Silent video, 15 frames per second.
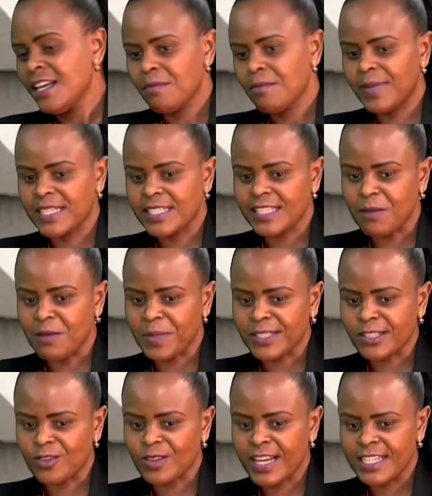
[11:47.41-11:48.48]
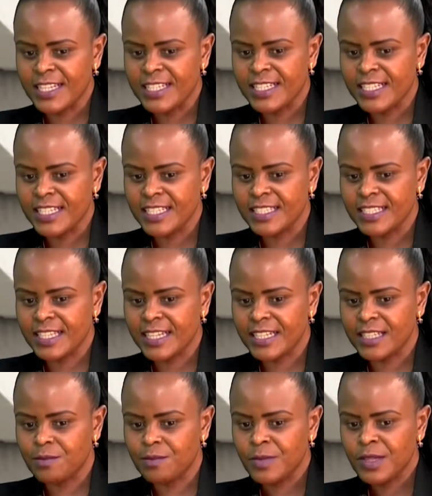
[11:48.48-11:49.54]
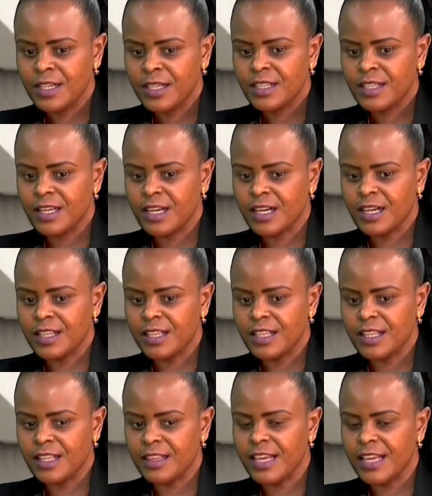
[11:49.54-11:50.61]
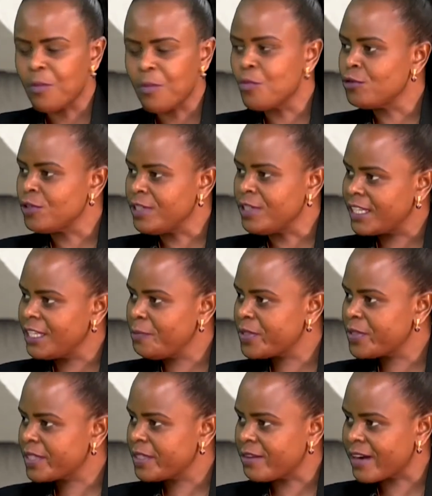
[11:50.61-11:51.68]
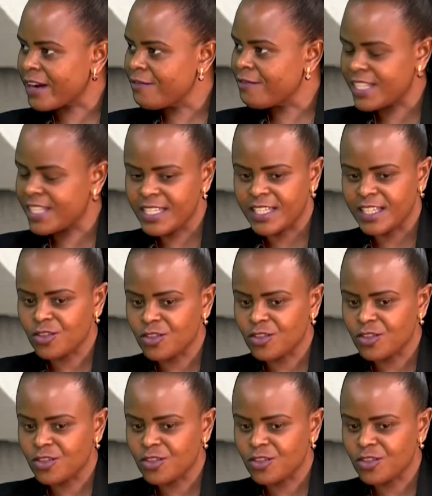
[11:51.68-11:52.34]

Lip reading: but some personalities, their mood keeps gravitating.